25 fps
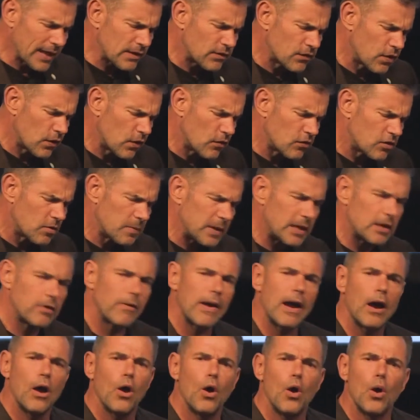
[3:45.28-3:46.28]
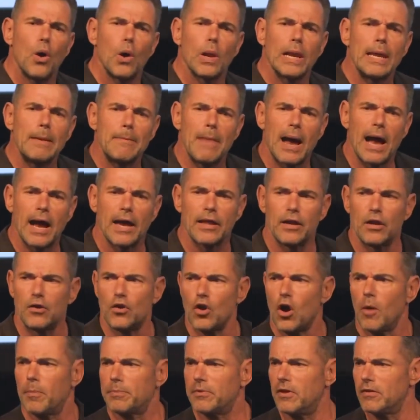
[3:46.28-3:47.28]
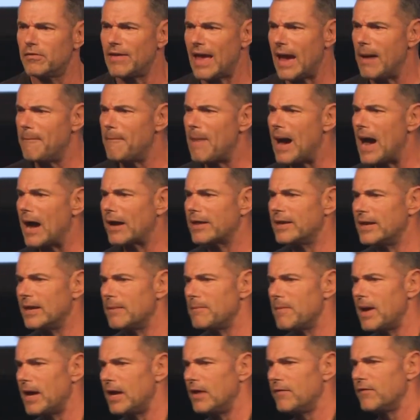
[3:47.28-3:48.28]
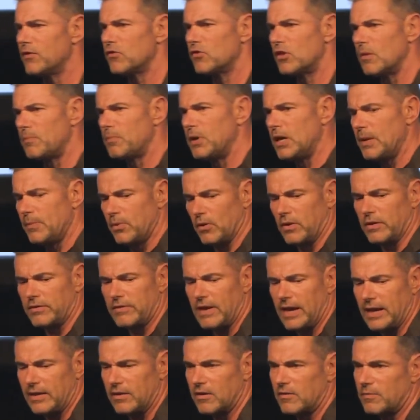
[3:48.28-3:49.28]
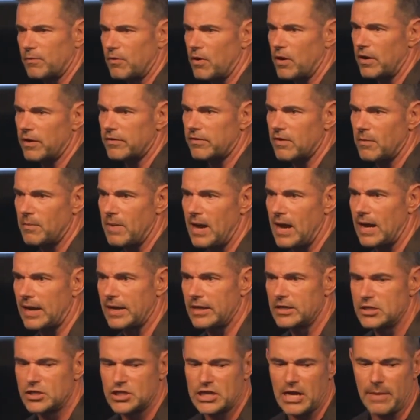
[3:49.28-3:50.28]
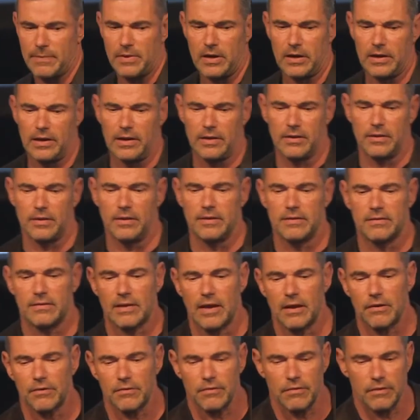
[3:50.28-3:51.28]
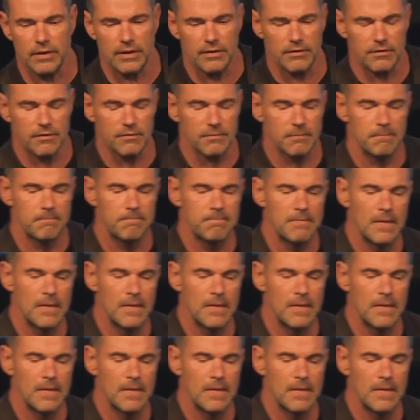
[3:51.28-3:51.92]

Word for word: that turns them into our early market adopters, our marketing mavens, the people that take this product to market and shepherd it into these countries.